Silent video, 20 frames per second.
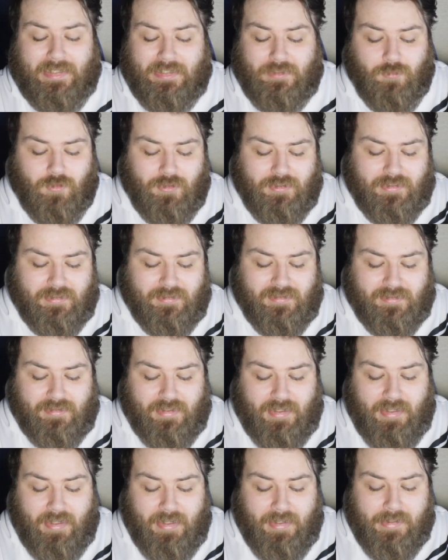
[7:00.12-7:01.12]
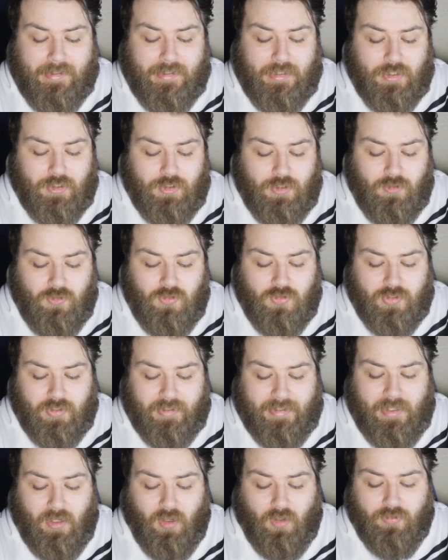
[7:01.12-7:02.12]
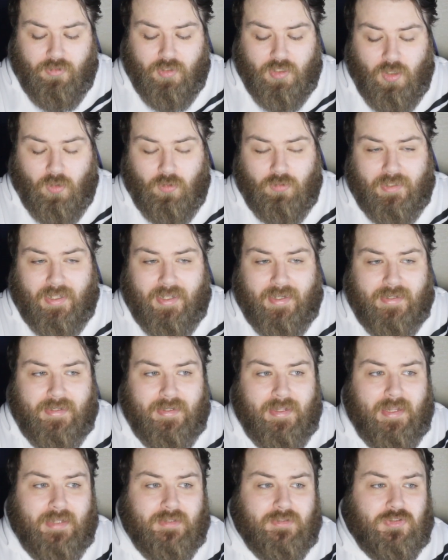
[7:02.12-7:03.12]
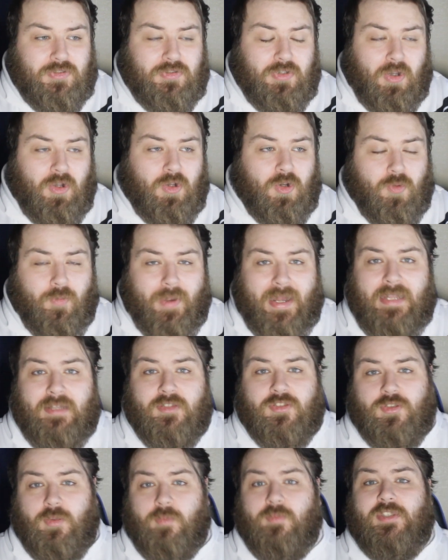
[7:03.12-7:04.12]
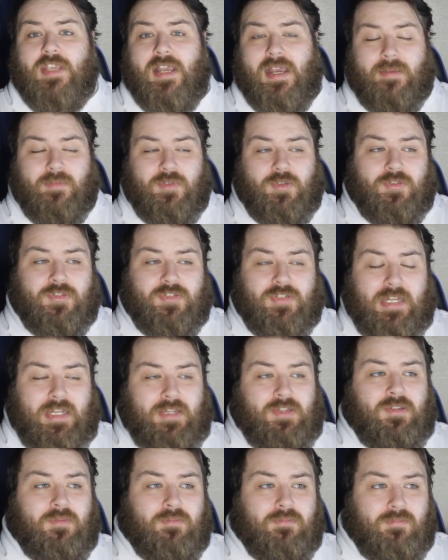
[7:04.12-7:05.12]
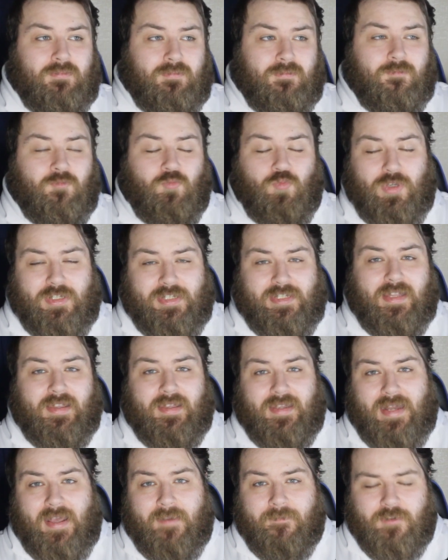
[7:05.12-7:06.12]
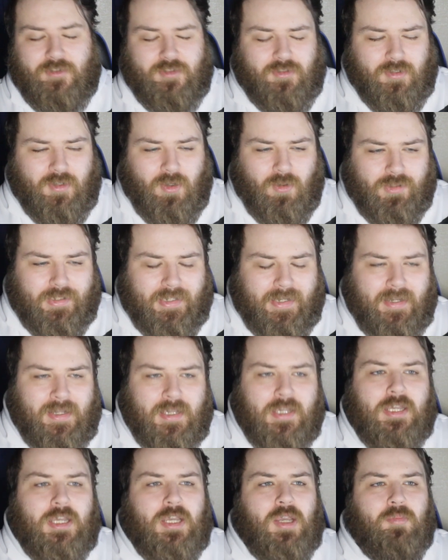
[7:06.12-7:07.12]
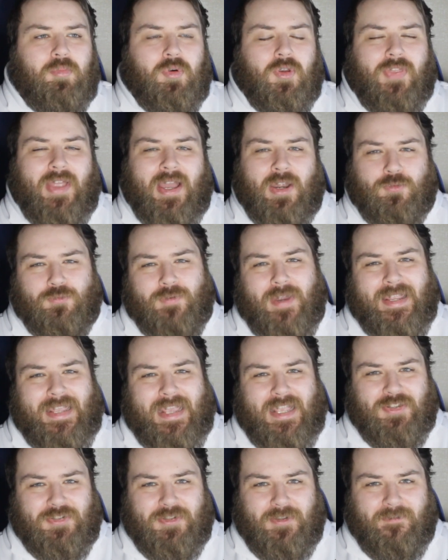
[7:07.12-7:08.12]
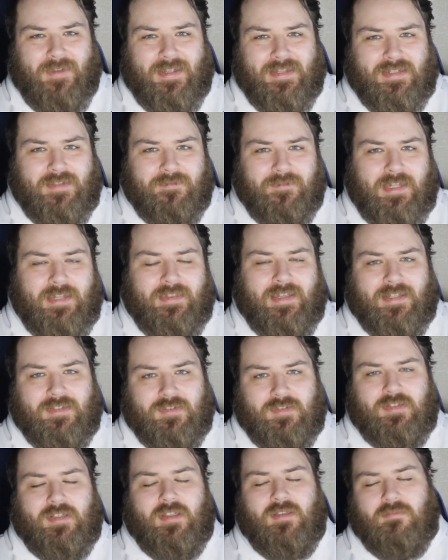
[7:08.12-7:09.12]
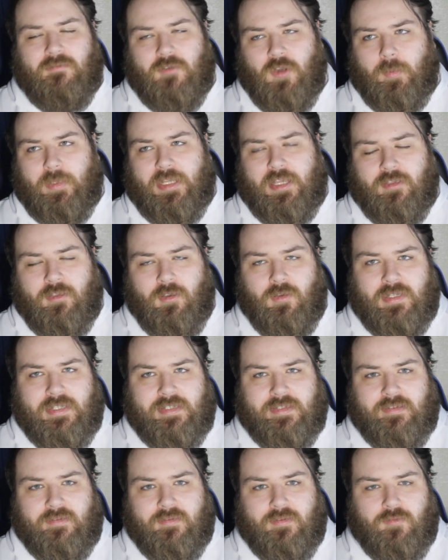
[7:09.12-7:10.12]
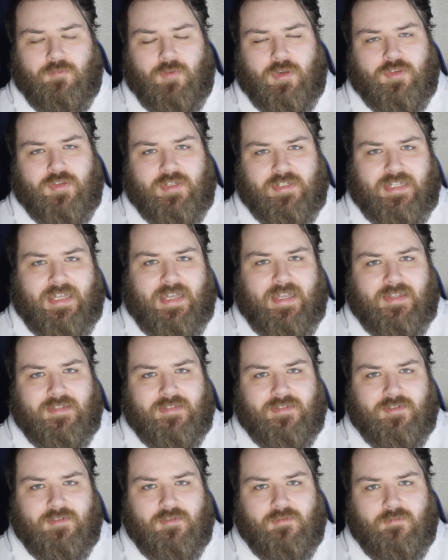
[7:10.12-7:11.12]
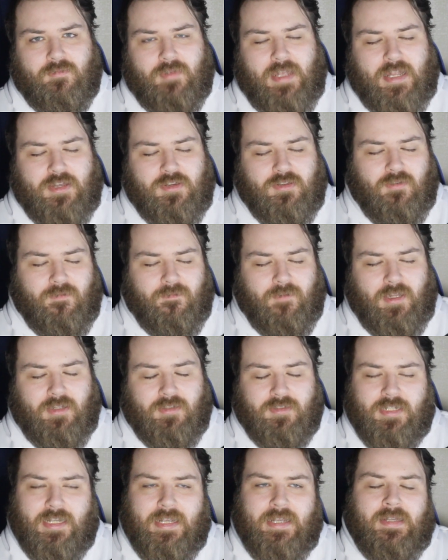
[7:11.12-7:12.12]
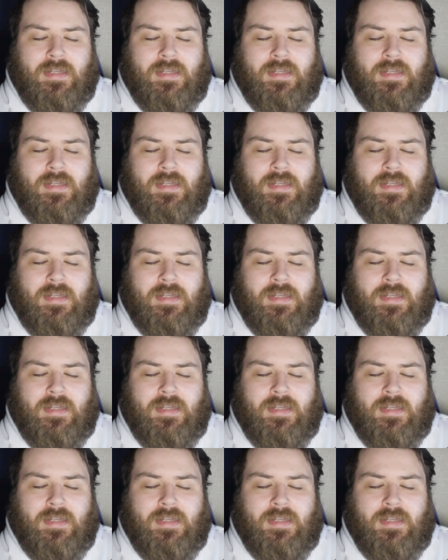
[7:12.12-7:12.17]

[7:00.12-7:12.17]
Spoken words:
disappointing to see. Usually on the goal line, it's not great. Sometimes you'll see some resilient efforts on the goal line, but that right edge defensively, that's normally Thulis and Roderick Ty's edge of the field,